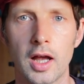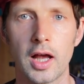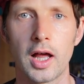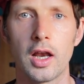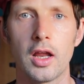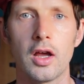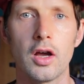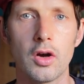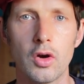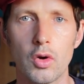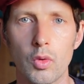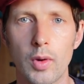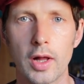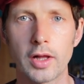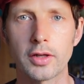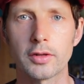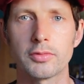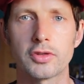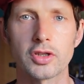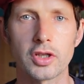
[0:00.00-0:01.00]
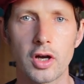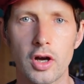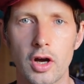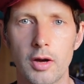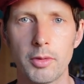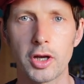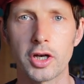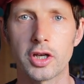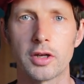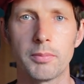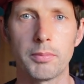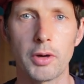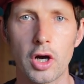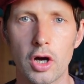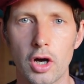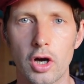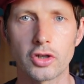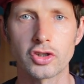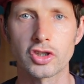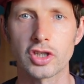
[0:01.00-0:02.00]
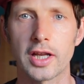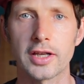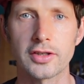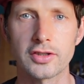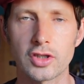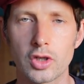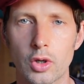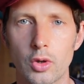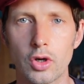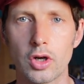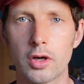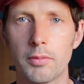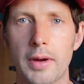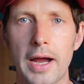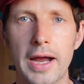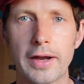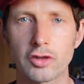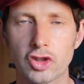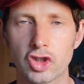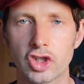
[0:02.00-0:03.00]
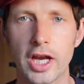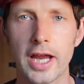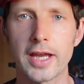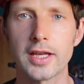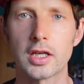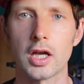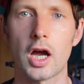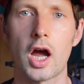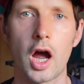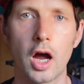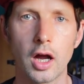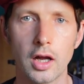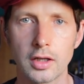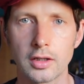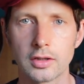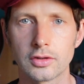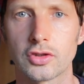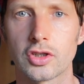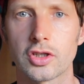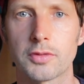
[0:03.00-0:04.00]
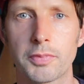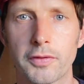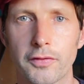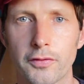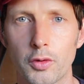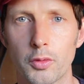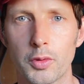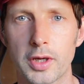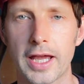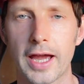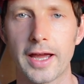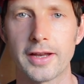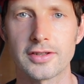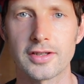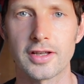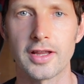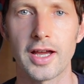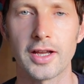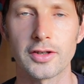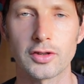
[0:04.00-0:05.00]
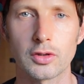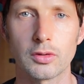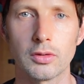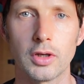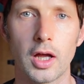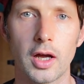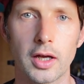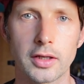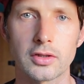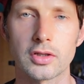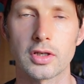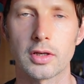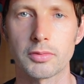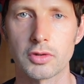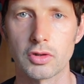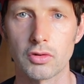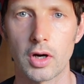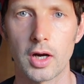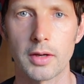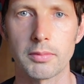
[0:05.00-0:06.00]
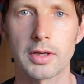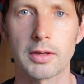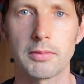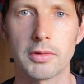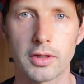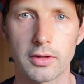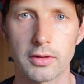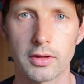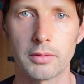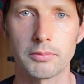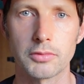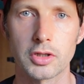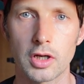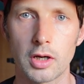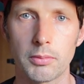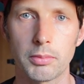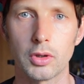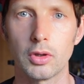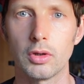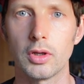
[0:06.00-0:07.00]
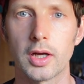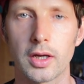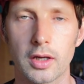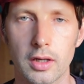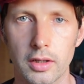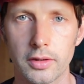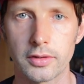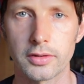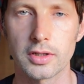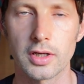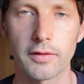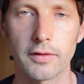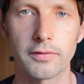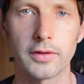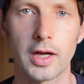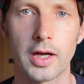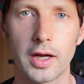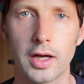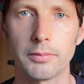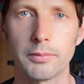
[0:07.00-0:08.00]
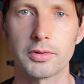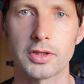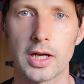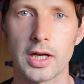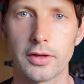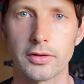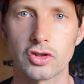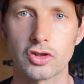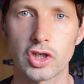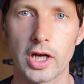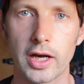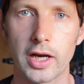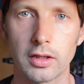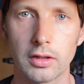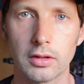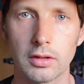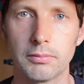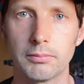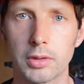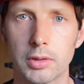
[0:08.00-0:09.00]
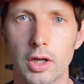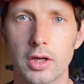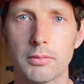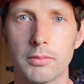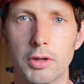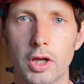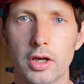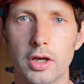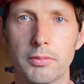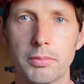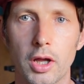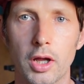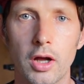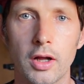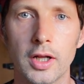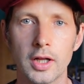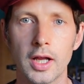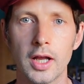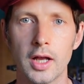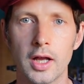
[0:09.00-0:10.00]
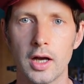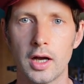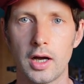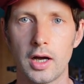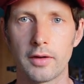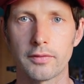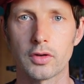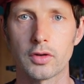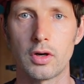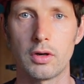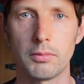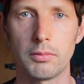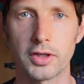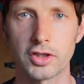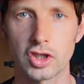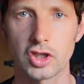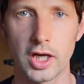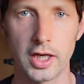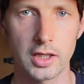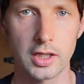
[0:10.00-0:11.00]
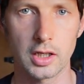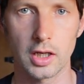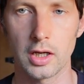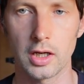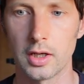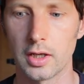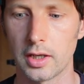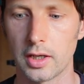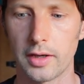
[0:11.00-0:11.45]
Hello, welcome to the Harmonica Barge. Let's talk about Shaker. Just before we get into that, do like, subscribe, give me the thumbs up, all that kind of stuff. That helps out the channel and blah, blah, blah, blah. I've got my shaker.